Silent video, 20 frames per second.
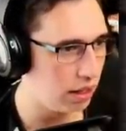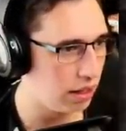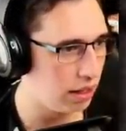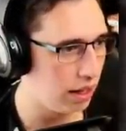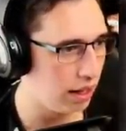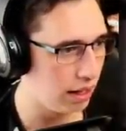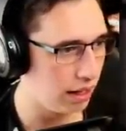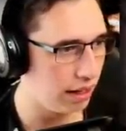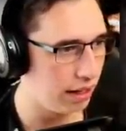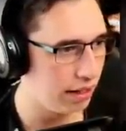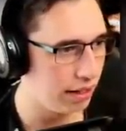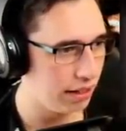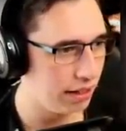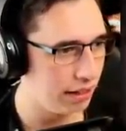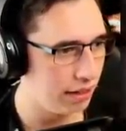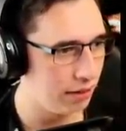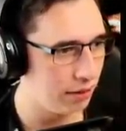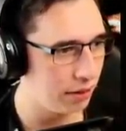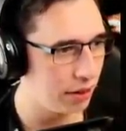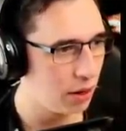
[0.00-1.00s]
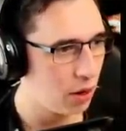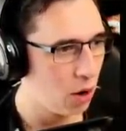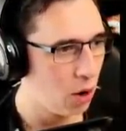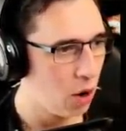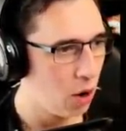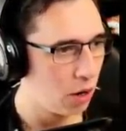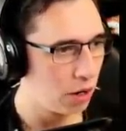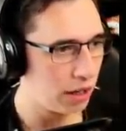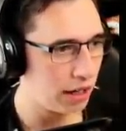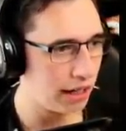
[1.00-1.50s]
Yeah, I knew it.
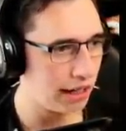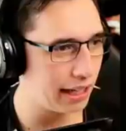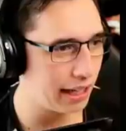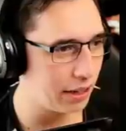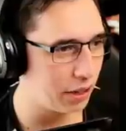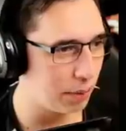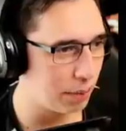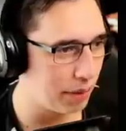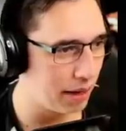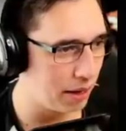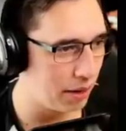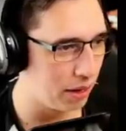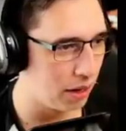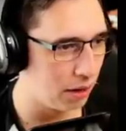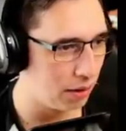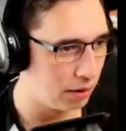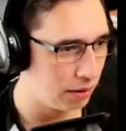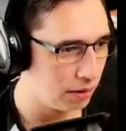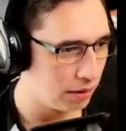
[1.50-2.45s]
Oh, can I get her up there, though?